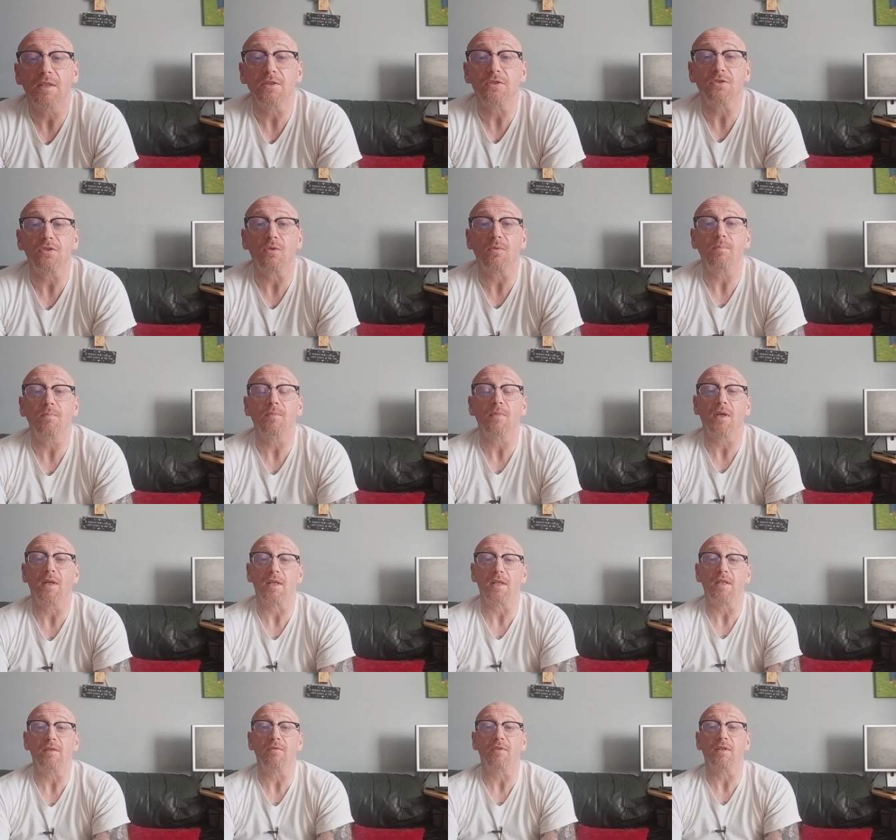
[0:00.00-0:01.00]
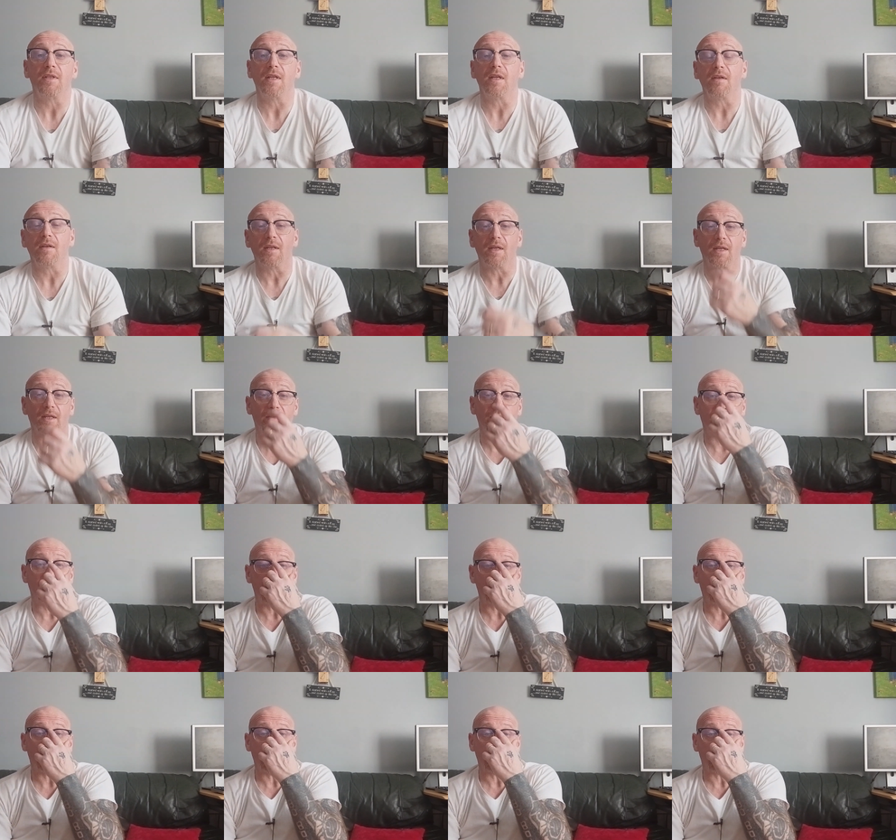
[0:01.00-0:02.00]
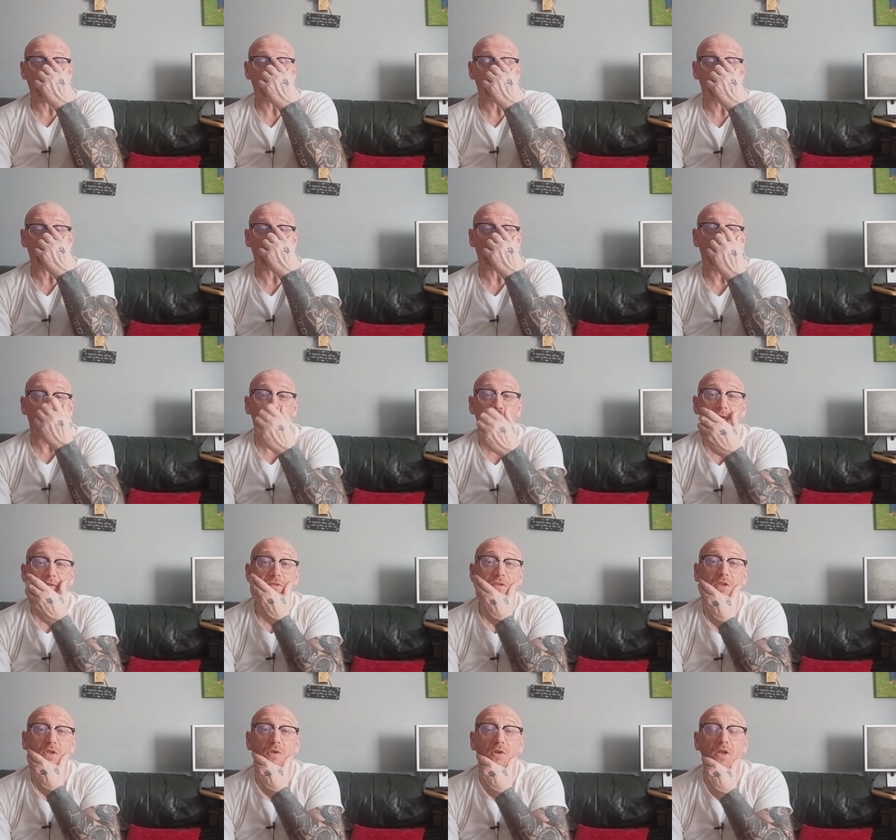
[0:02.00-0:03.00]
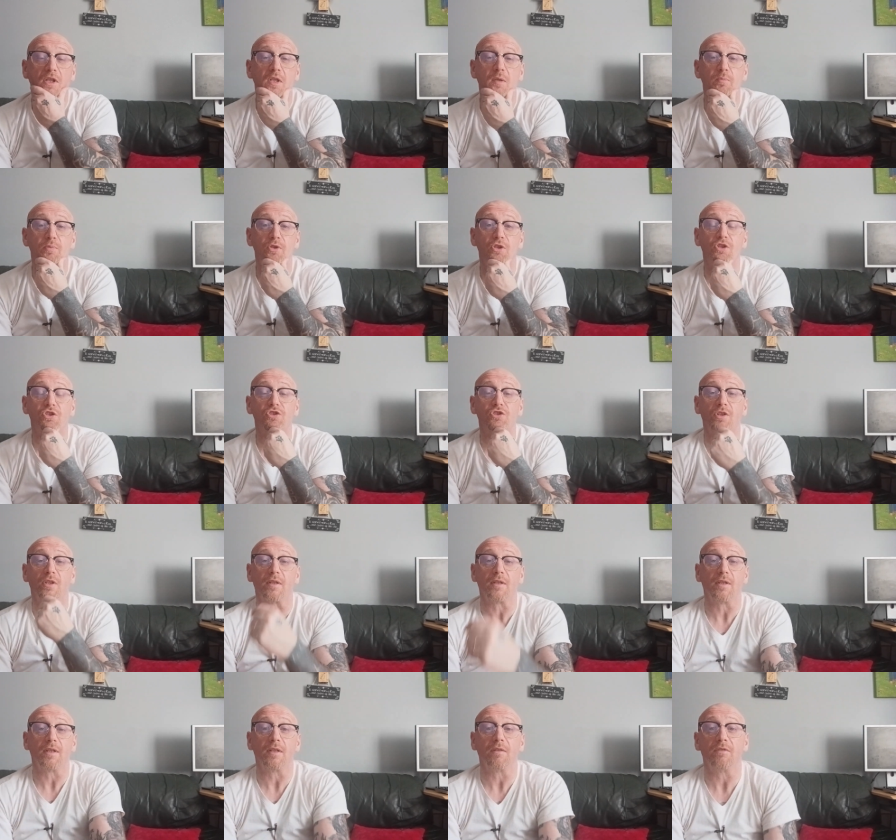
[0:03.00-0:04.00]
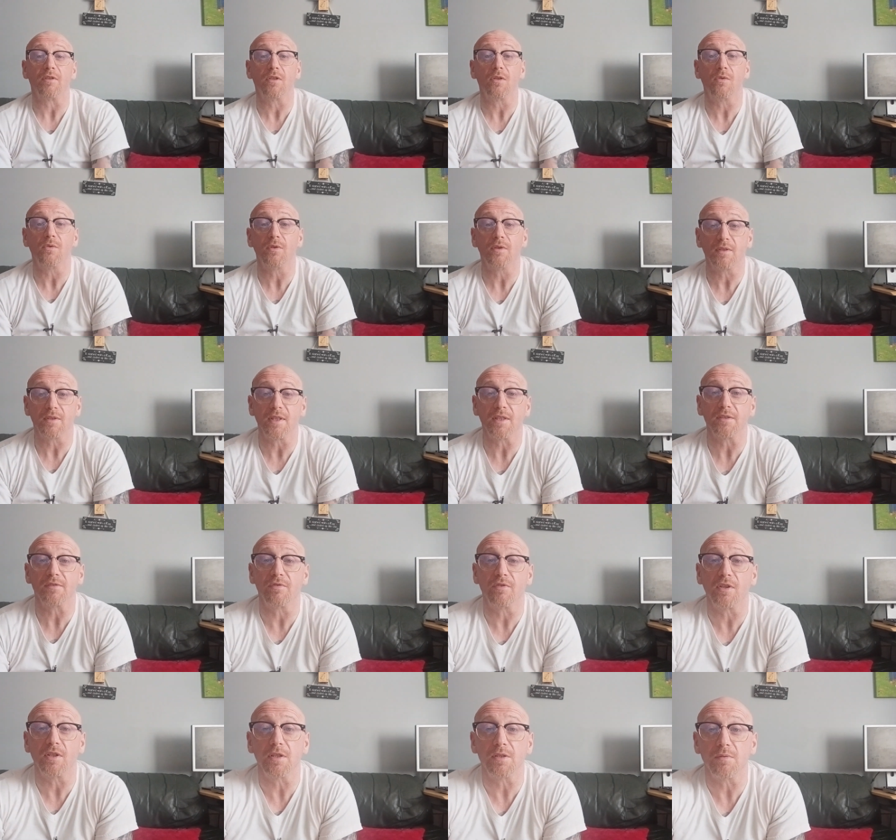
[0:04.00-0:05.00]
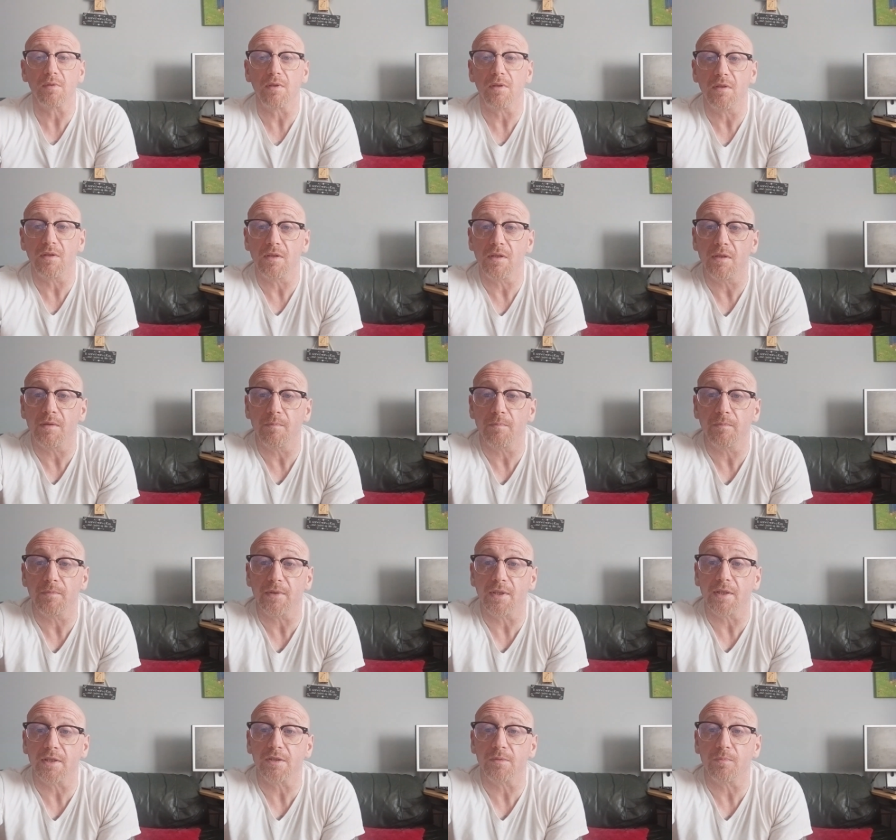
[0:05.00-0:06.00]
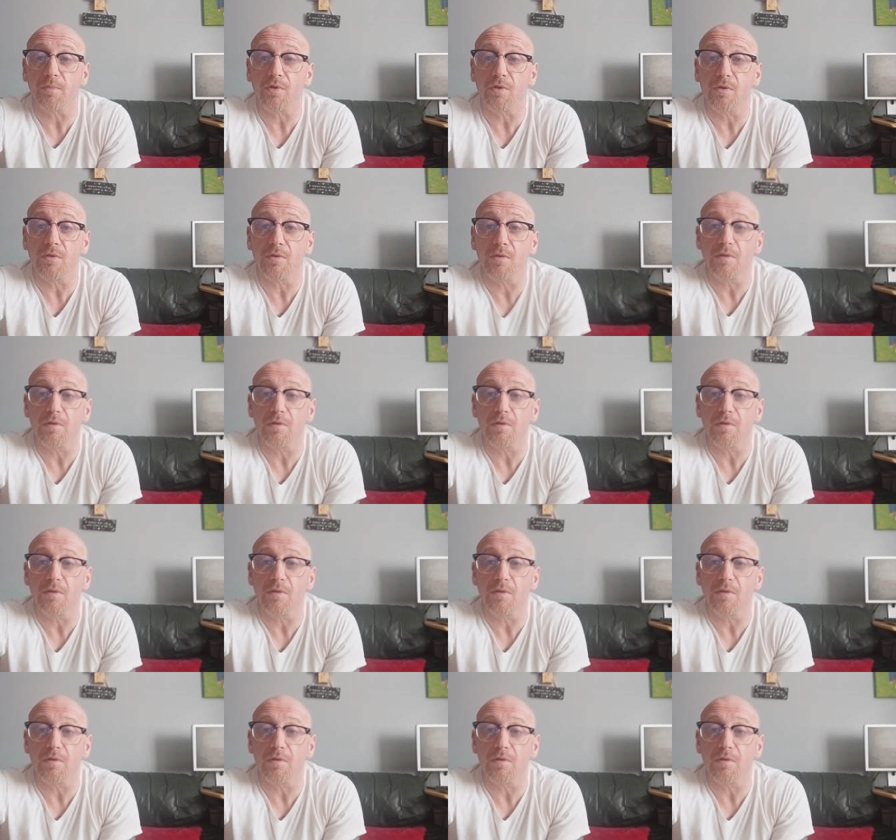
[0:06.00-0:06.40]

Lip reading: So I leave it there, and if anybody wants to share my video, I'd appreciate it. If you don't, that's fine as well. Thanks, bye.